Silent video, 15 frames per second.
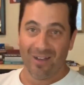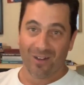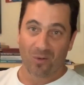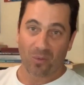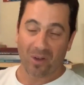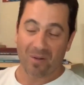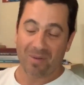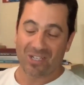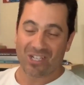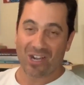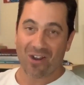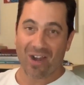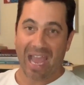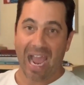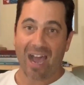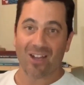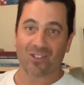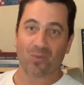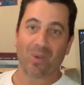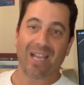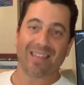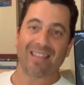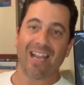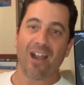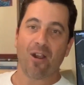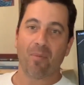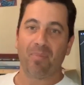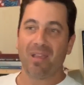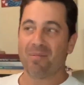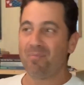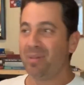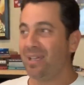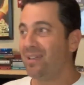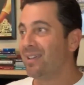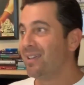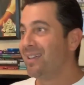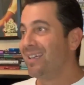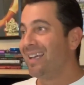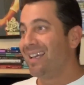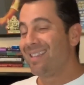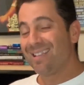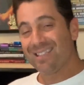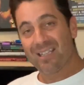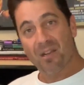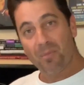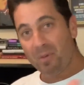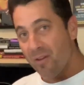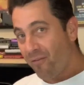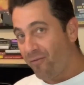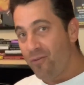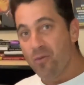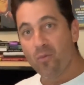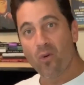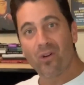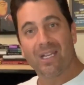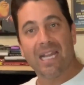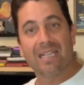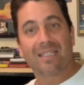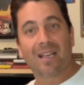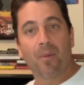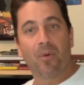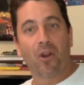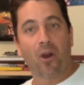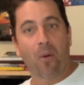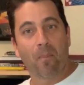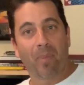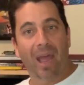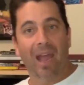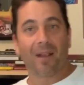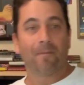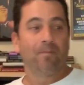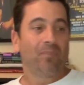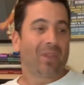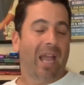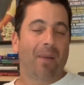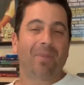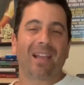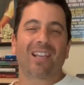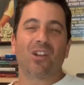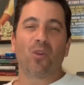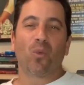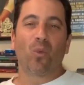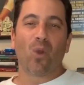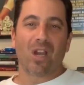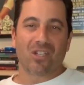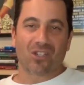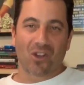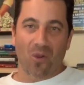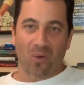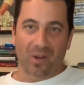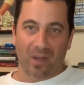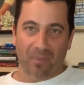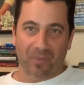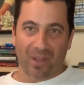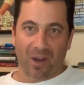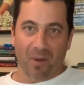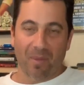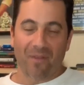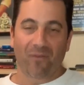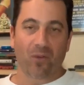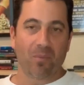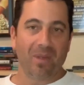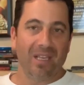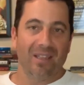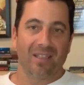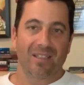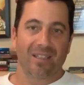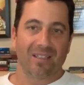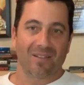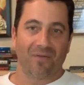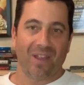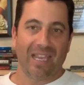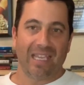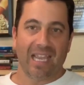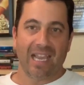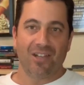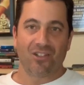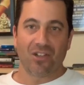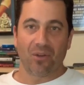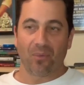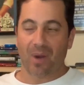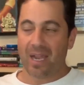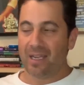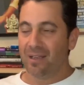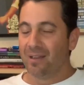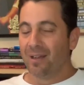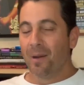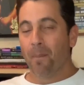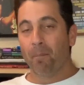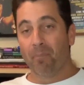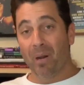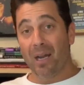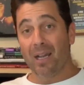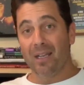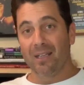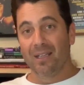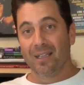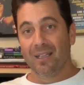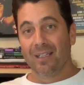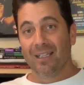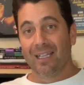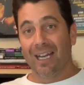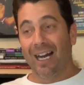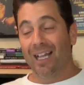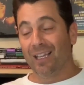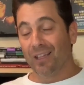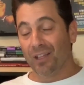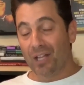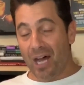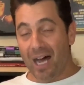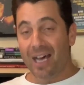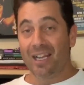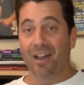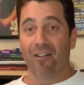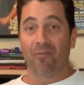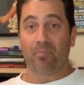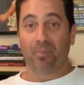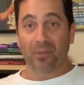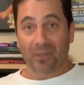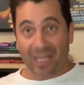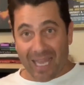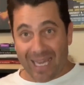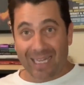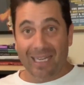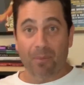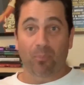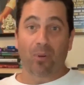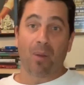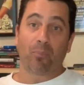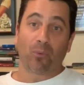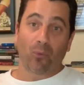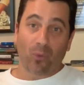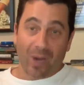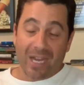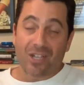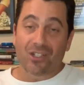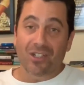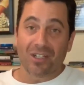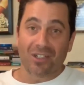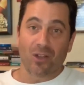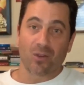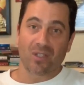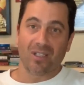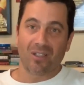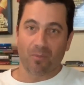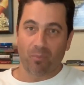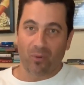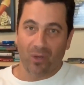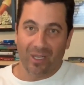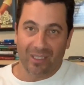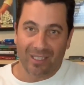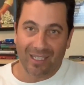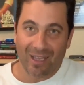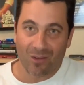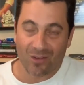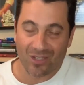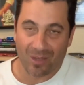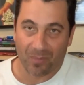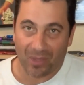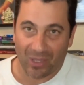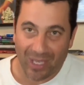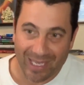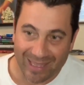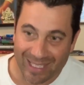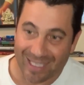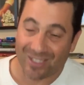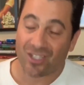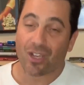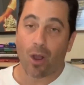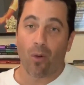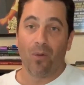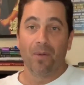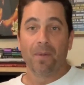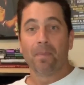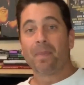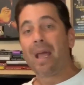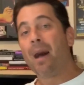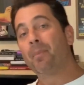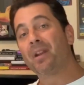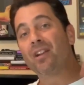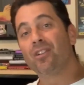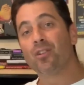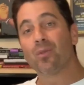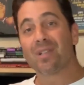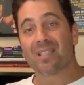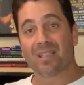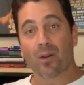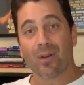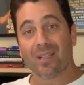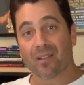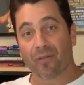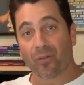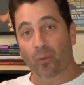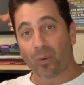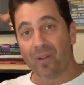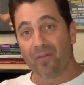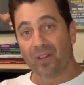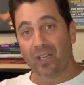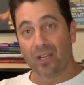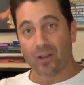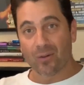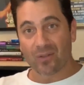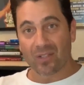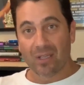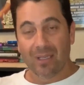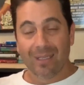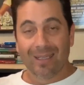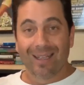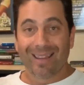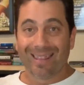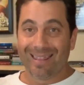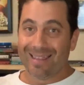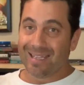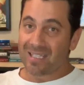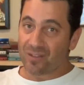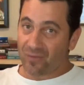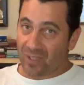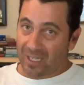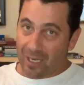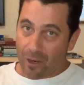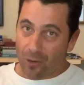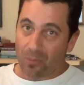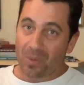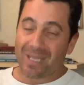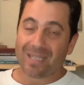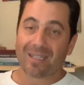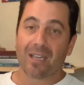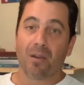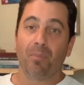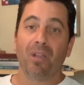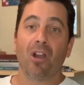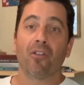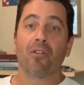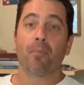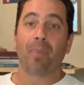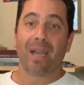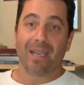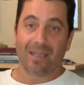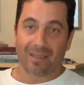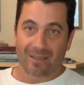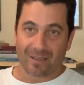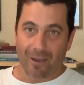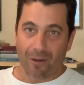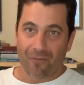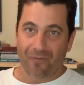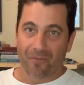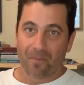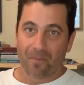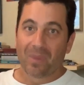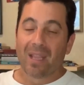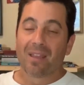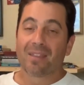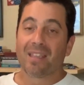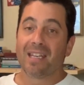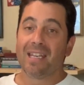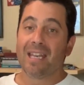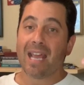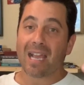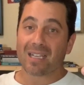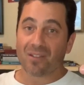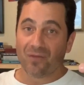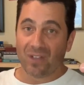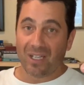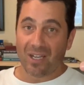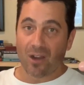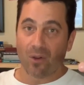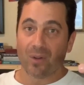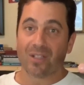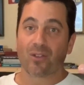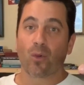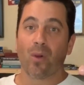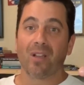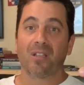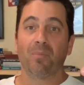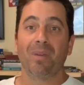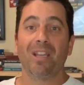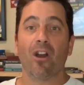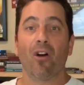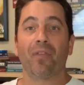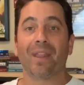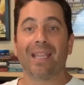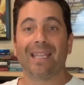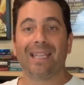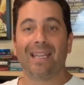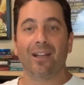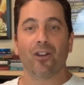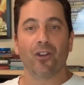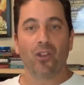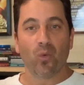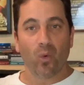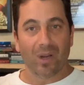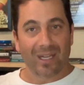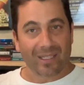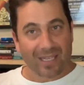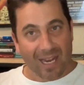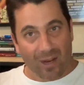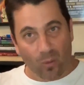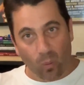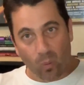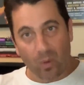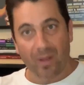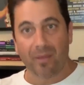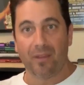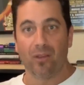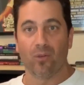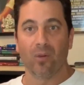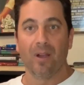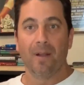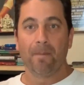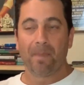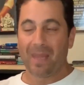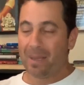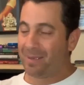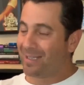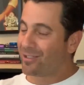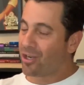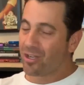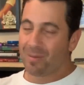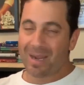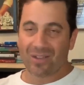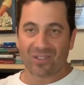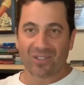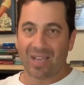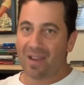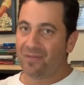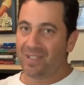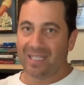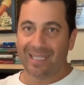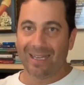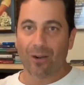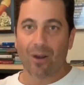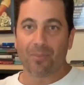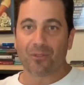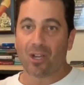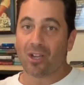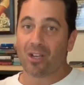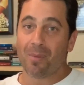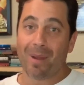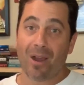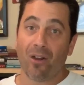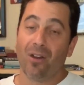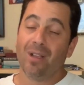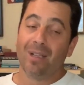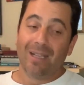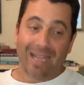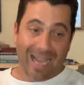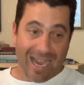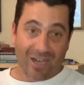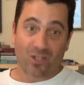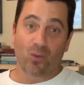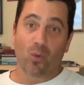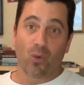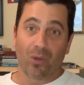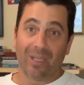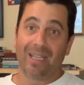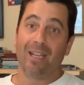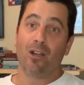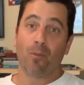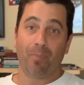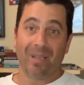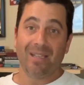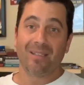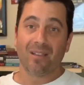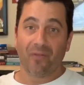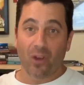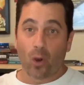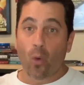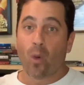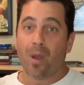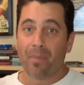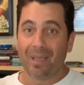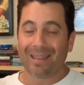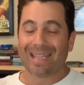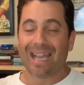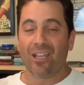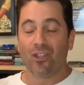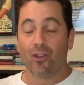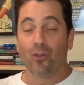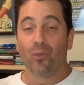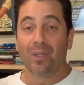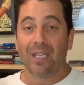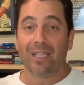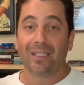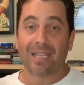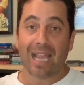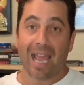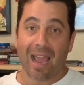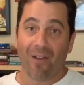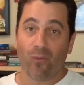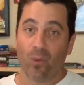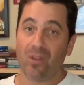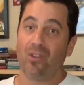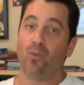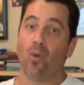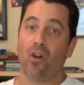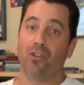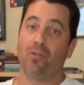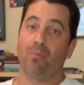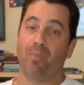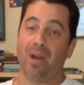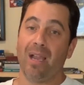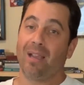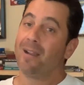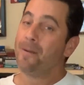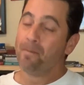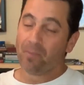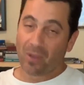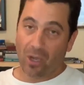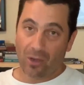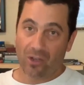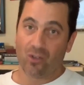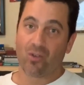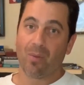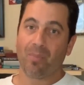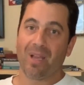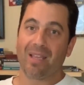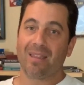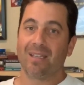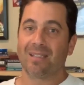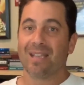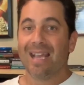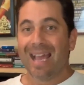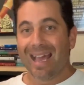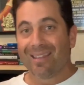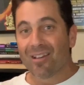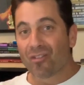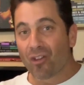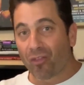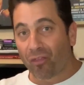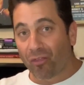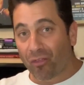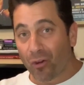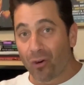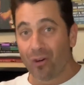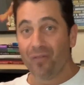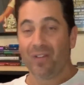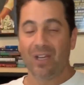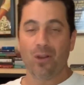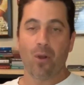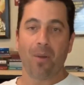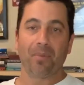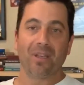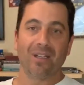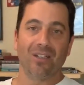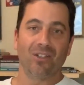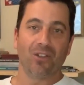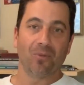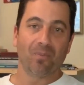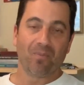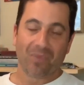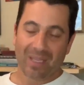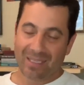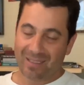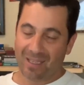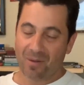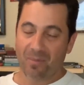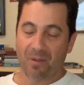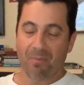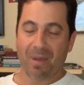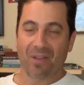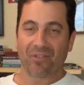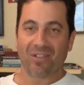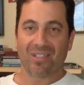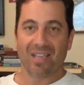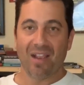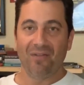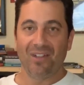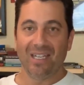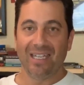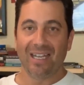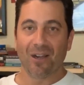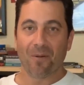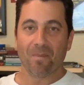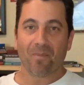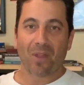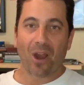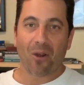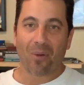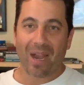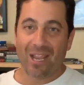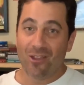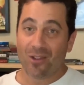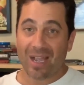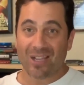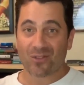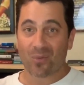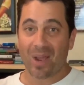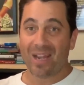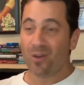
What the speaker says: We're gonna be sharing a house. We got the Airbnb, and then it's gonna be a few more days coming on back. I'm not gonna rush going up there. I mean, for me, this is a vacation, right? But a lot of planning and preparation goes into putting together something like this. So I'm gonna do a series of 3 videos. This video is gonna be on the bike itself. The next video is going to be on the gear you wanna take with you. I'm not talking about safety gear. I'm talking about actual gear, pieces of equipment that you need to have with you on your bike on a trip like this. And then the third video I'm gonna do is gonna be about the safety gear. All right, you guys ready?